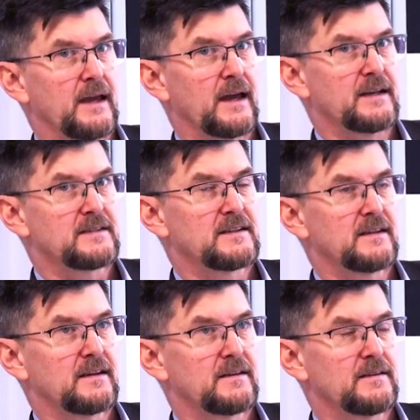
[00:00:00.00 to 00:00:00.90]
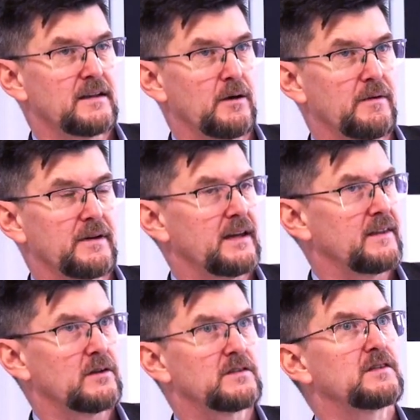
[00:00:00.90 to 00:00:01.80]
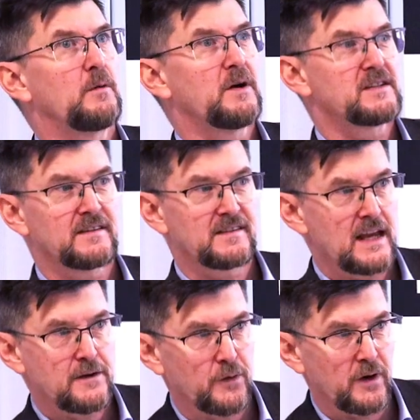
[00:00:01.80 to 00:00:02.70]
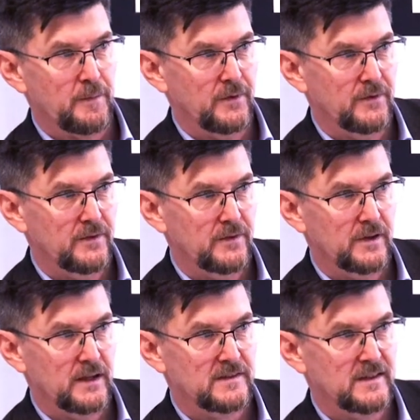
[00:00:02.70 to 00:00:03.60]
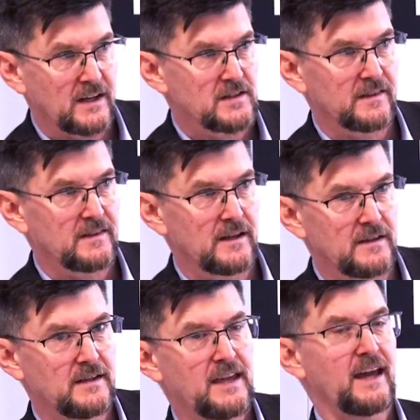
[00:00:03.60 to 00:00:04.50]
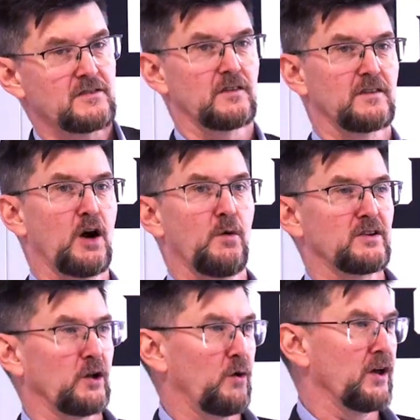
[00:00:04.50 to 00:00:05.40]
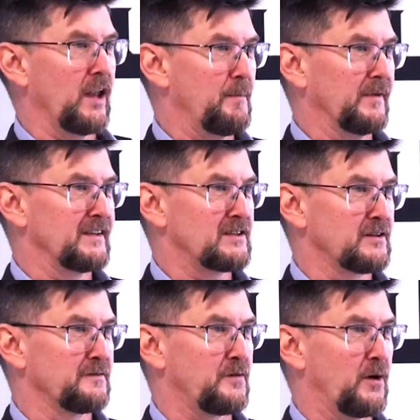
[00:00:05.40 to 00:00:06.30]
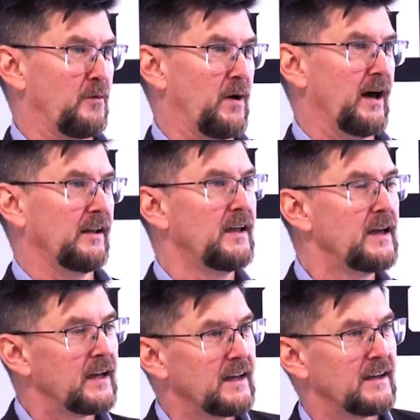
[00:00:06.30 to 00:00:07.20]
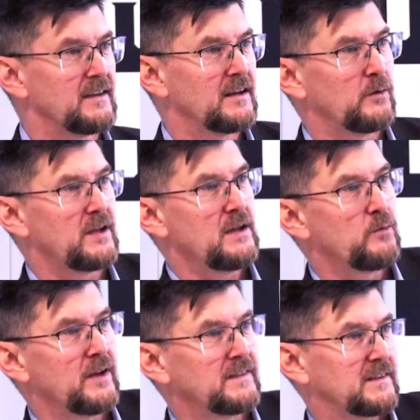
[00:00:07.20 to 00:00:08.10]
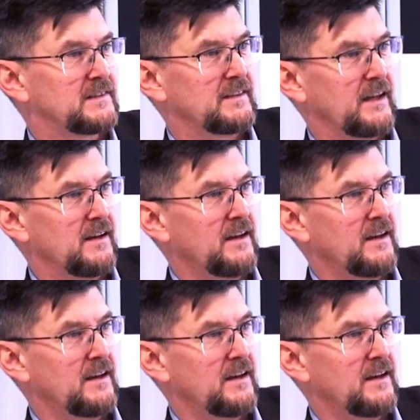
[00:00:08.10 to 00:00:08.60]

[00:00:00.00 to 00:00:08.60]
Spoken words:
And, you know, there's so much at stake for him. It's not just that he can't just go into loyal opposition for a while. You know, he risks